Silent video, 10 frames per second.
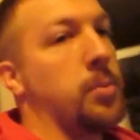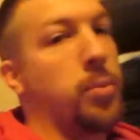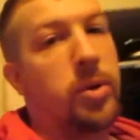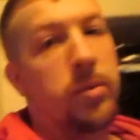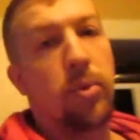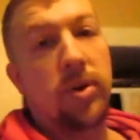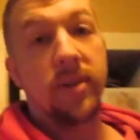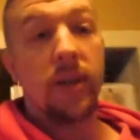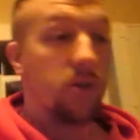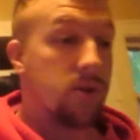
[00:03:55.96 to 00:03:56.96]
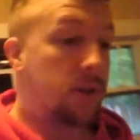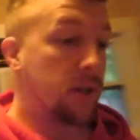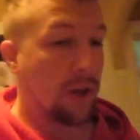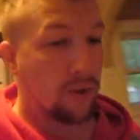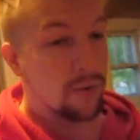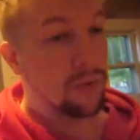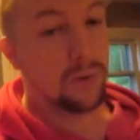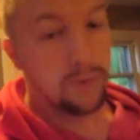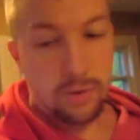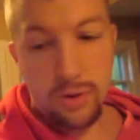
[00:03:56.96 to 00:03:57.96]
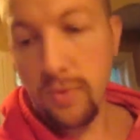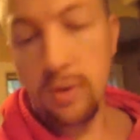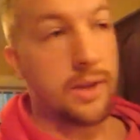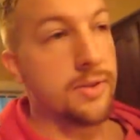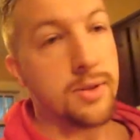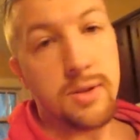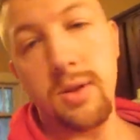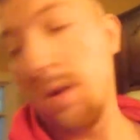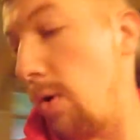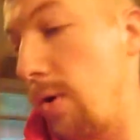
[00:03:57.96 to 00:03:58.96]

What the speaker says: putting presentations together and different lessons. And